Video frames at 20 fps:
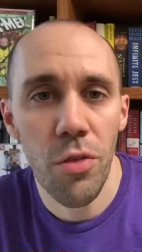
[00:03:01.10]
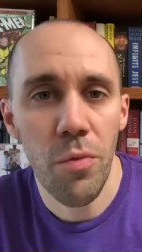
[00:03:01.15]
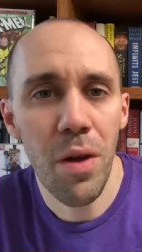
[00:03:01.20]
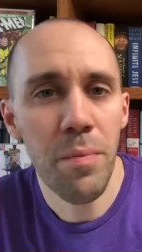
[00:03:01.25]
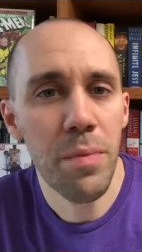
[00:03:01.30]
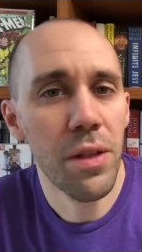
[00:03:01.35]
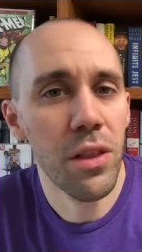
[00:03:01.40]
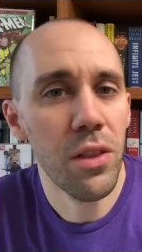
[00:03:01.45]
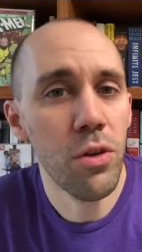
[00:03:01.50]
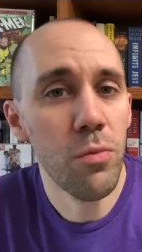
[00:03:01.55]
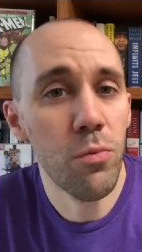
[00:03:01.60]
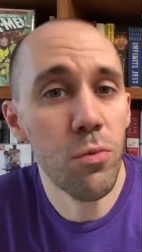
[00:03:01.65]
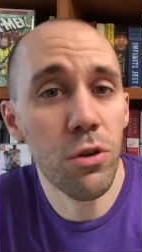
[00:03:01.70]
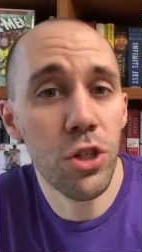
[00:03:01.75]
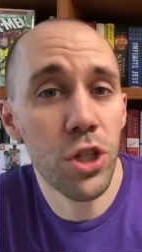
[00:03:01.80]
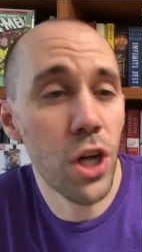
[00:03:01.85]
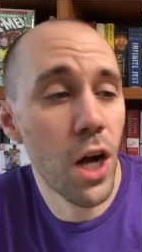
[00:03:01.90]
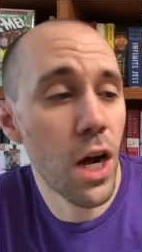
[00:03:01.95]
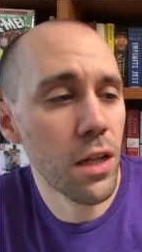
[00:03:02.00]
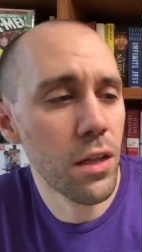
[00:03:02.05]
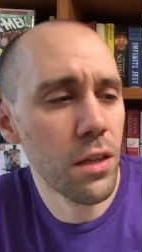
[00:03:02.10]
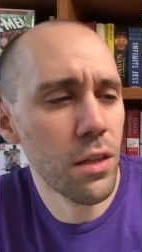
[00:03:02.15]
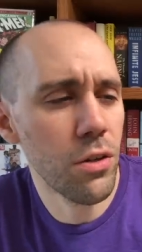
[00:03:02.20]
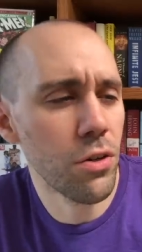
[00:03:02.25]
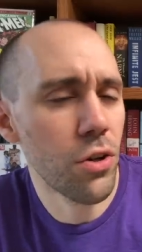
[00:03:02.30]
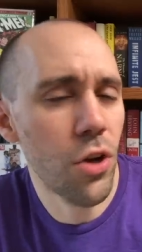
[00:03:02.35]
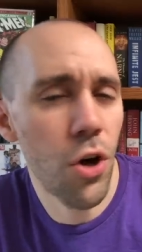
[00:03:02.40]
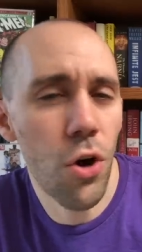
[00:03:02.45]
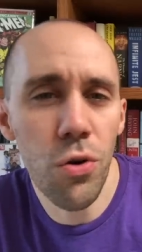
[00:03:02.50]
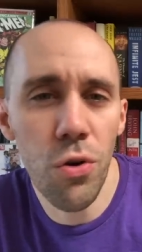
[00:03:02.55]
There might be a little more chocolate
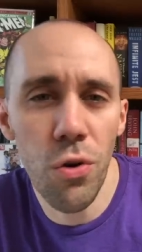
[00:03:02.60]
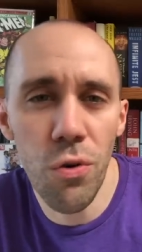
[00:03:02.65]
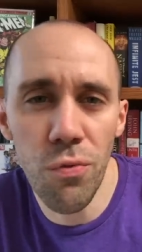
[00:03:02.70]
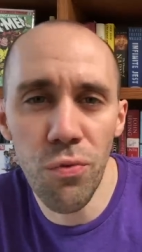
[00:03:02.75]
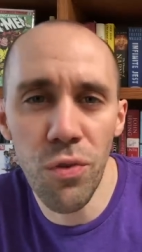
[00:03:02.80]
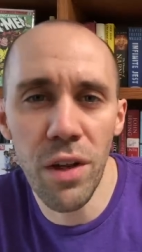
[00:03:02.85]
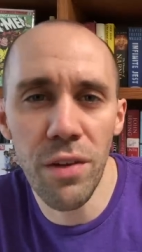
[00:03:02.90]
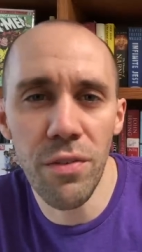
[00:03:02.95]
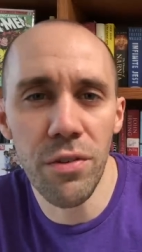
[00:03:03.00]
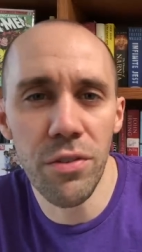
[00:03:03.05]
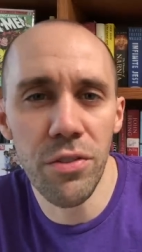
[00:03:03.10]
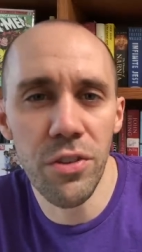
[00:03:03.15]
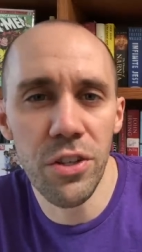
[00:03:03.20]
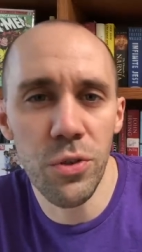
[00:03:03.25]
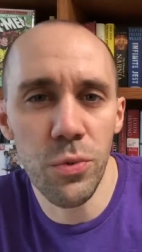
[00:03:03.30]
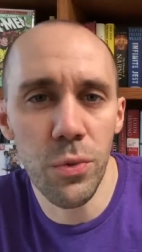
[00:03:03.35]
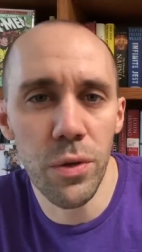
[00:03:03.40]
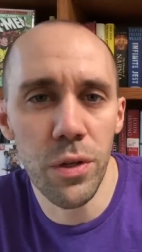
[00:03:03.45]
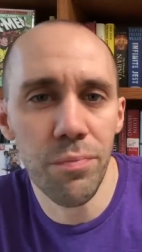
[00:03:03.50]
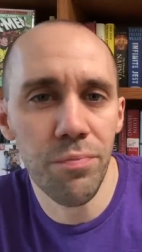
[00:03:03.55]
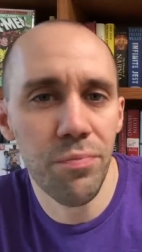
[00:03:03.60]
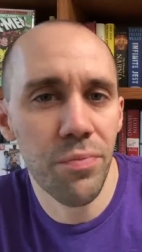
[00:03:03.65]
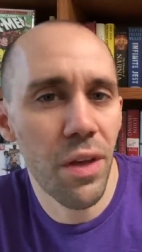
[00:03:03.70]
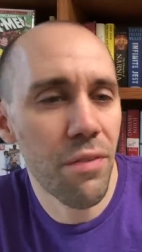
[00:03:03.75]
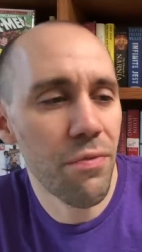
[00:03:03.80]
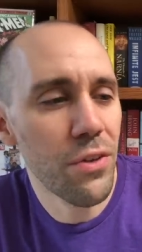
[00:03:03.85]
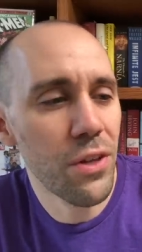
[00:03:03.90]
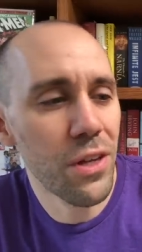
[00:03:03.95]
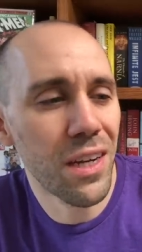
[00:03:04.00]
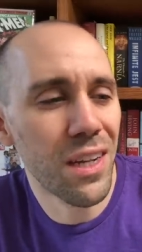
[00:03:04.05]
or cocoa flavor in this one.
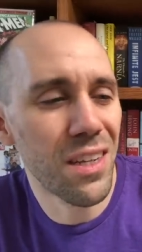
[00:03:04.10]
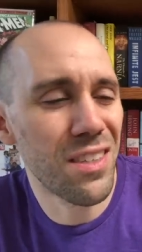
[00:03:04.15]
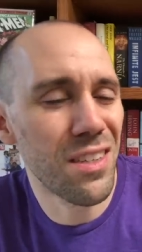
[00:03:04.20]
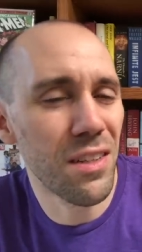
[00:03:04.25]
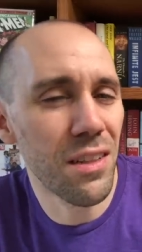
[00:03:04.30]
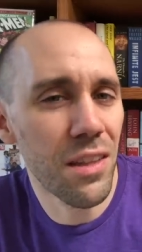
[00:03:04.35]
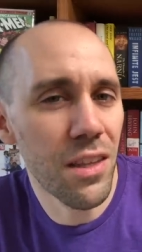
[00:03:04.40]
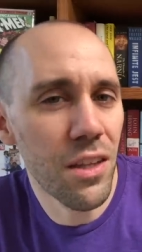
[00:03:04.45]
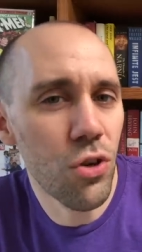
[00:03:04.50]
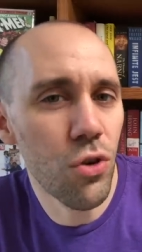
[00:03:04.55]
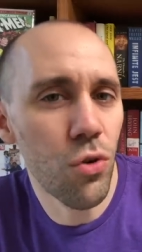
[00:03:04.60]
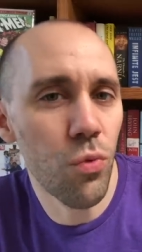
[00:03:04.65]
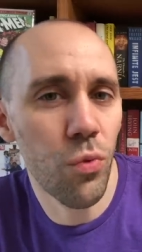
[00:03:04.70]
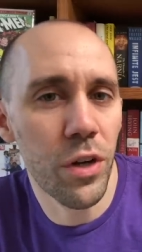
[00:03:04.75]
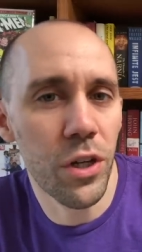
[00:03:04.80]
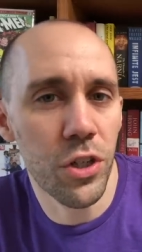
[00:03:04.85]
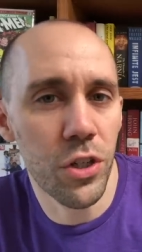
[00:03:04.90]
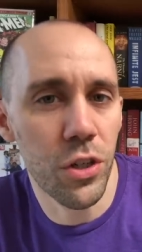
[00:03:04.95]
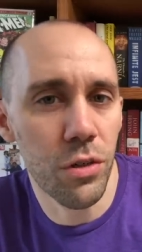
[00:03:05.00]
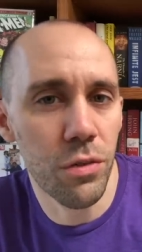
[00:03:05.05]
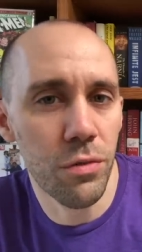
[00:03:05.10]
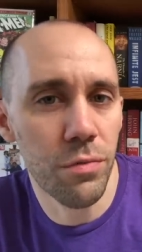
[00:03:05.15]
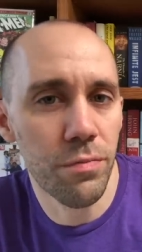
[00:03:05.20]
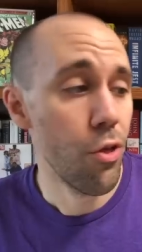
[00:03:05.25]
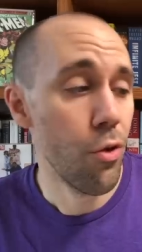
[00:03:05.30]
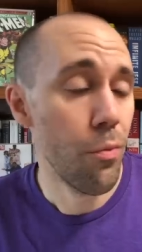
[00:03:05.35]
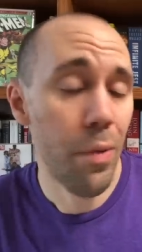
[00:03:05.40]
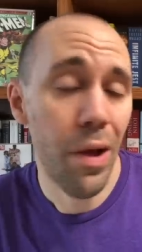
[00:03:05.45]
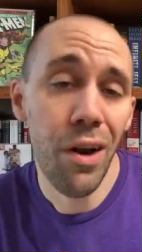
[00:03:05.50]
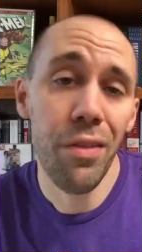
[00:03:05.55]
I feel like it's a little richer.
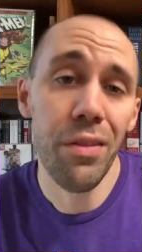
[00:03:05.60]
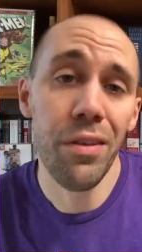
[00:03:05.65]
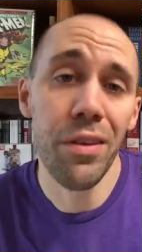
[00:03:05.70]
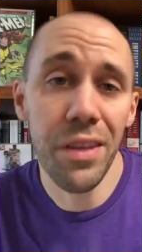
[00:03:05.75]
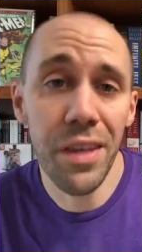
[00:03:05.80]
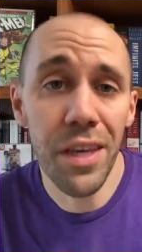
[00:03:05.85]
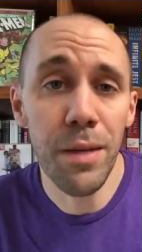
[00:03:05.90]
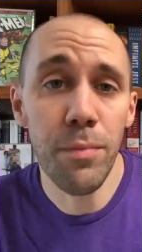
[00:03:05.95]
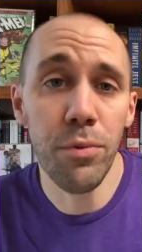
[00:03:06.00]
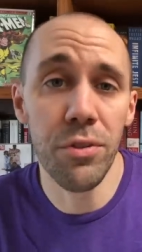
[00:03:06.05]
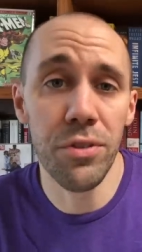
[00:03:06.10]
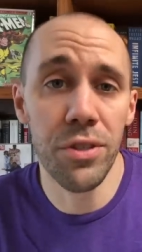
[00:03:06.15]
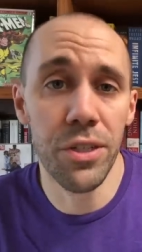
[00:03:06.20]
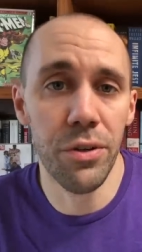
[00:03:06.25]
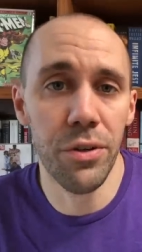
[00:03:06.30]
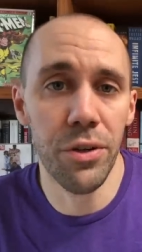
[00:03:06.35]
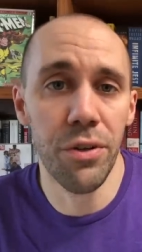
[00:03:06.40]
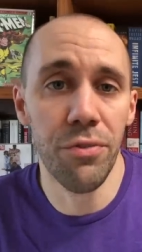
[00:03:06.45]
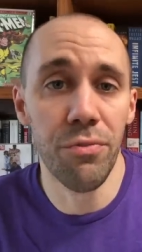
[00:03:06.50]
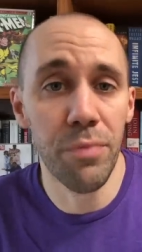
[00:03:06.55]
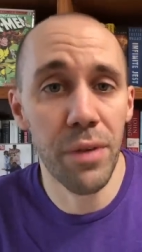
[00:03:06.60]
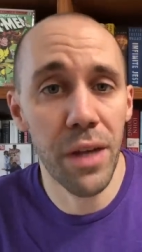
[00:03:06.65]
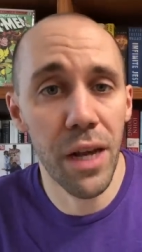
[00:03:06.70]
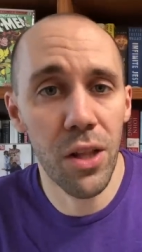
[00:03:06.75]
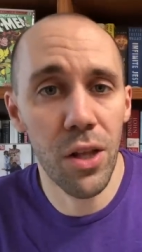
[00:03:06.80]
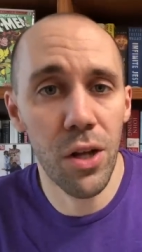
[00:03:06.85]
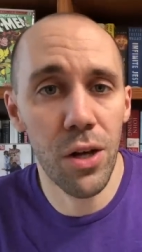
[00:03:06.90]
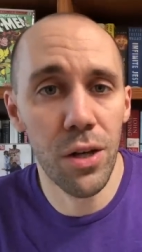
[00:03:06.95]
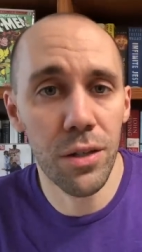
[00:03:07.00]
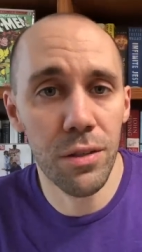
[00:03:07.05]
They're better than Keebler cereal from
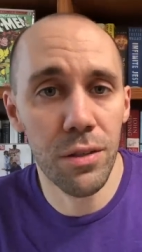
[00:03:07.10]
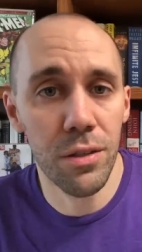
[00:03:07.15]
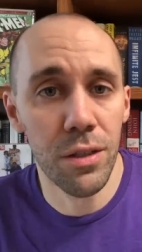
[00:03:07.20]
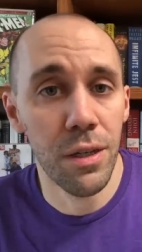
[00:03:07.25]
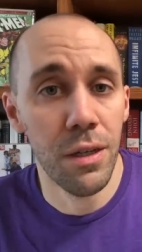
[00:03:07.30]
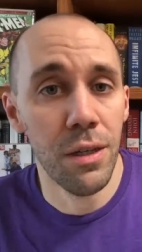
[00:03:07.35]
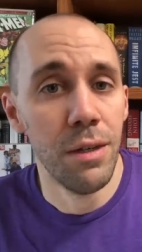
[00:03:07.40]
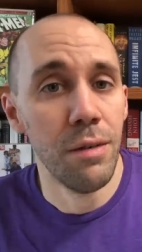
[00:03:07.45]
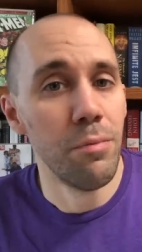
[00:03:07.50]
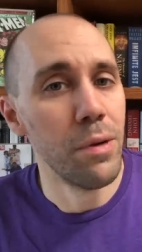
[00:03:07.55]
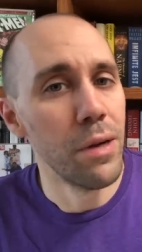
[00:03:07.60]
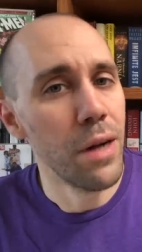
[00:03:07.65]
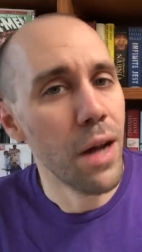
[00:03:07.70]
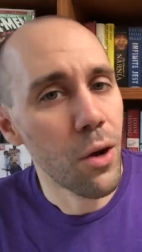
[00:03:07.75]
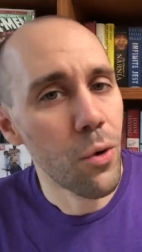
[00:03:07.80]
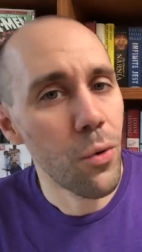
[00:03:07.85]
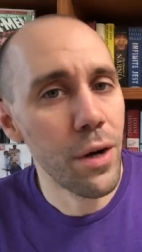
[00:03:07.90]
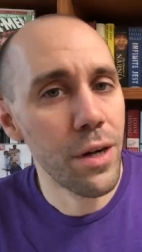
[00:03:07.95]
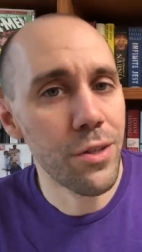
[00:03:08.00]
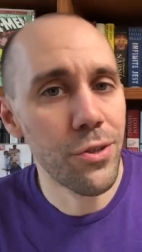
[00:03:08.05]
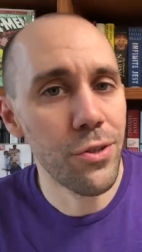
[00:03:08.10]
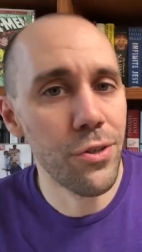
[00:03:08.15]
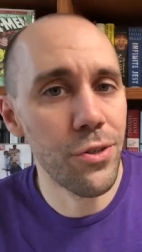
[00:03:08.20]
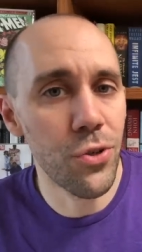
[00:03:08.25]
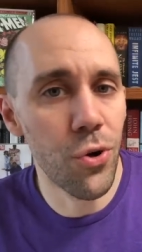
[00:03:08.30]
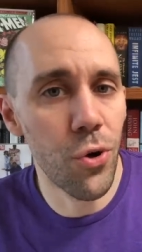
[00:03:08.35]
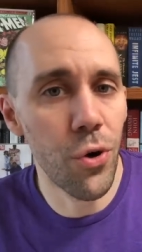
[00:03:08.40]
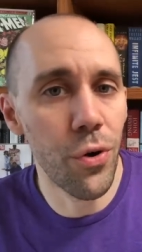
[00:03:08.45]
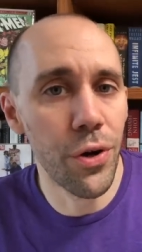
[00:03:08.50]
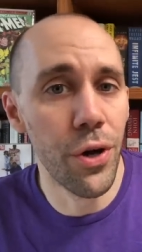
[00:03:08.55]
Kellogg's, but not quite as good
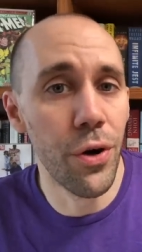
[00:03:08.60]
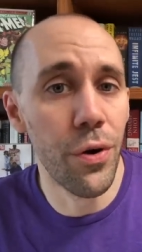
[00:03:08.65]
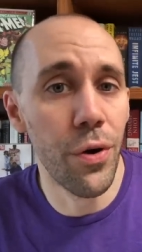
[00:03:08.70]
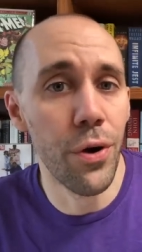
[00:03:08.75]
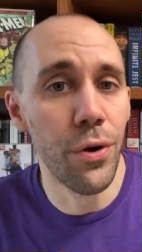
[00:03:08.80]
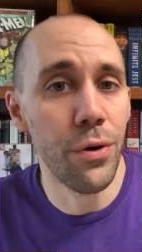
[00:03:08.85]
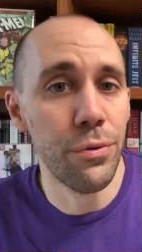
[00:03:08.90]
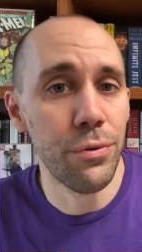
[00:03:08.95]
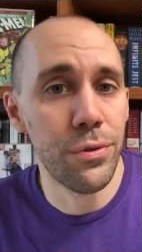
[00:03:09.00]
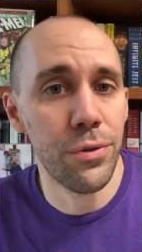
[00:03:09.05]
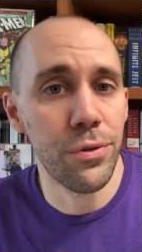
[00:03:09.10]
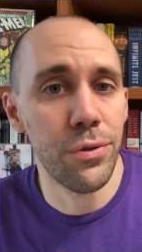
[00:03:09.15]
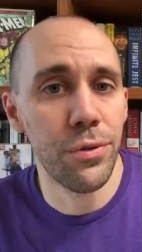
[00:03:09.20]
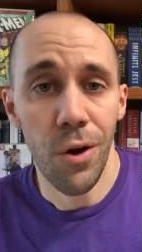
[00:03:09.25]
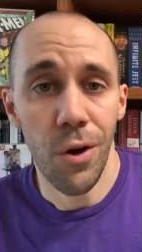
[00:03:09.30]
as Oreo O's.